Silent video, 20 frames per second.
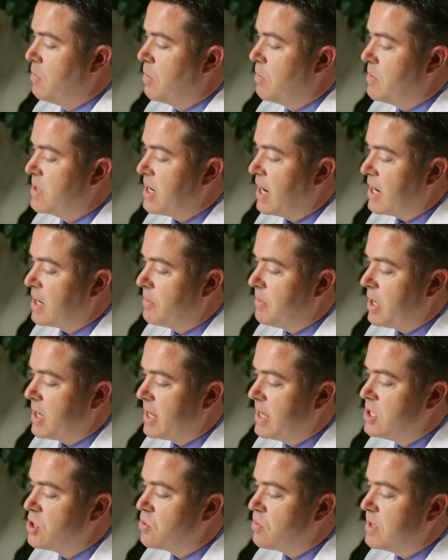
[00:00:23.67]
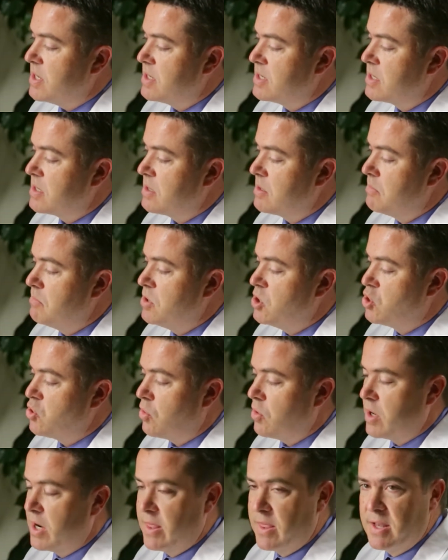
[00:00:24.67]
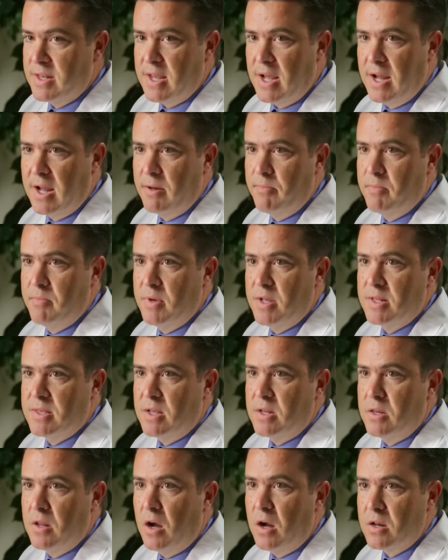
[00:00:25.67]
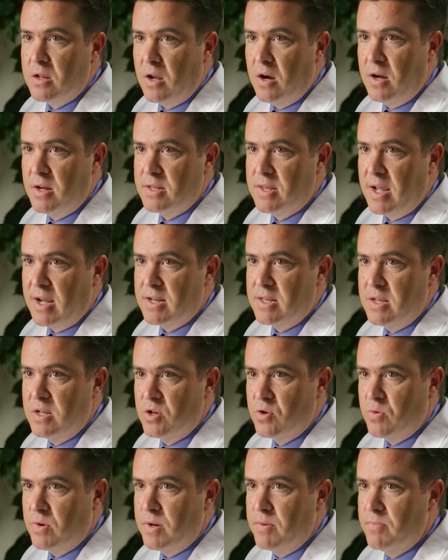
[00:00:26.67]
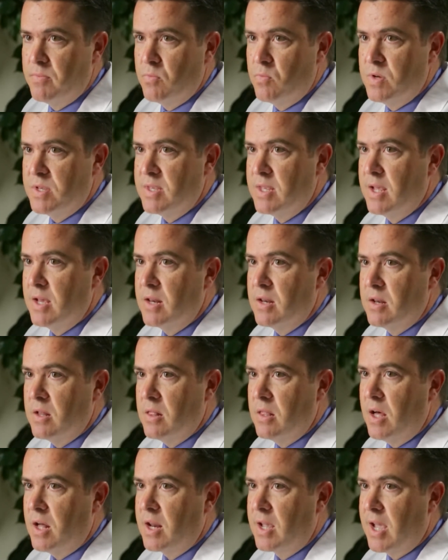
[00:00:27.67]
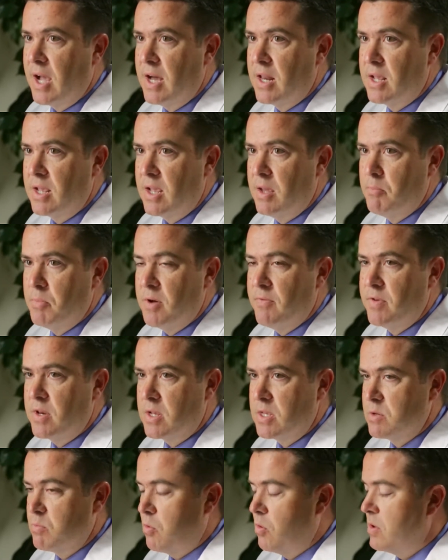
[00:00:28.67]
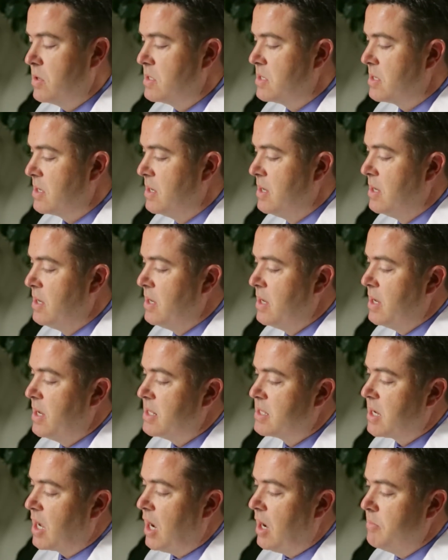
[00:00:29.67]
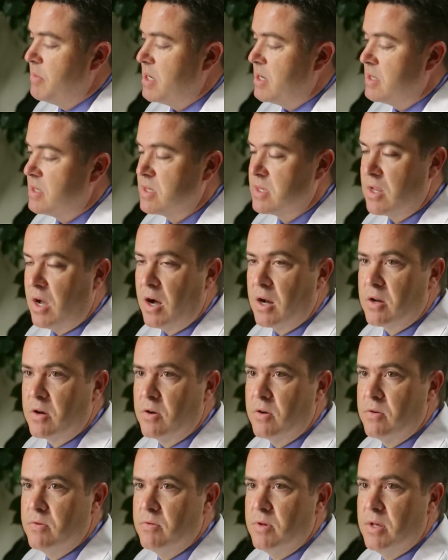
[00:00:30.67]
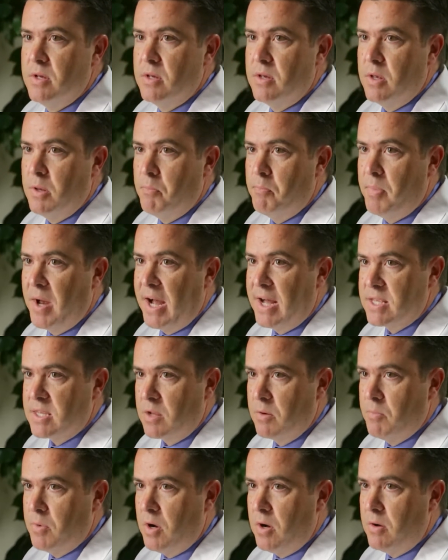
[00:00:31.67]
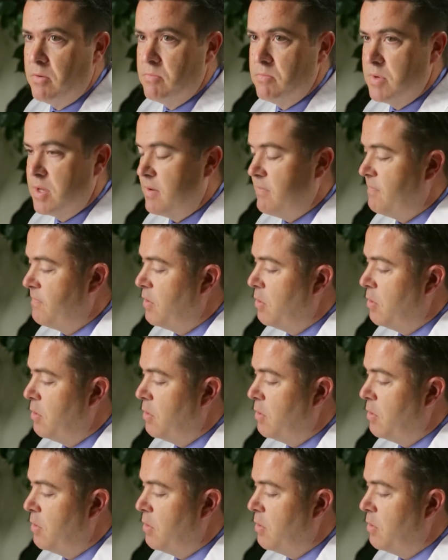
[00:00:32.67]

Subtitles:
When we talk about injuries, majority of the time it's a non-contact injury. We see it in a lot of cutting and pivoting sports. It's common in soccer, in basketball, and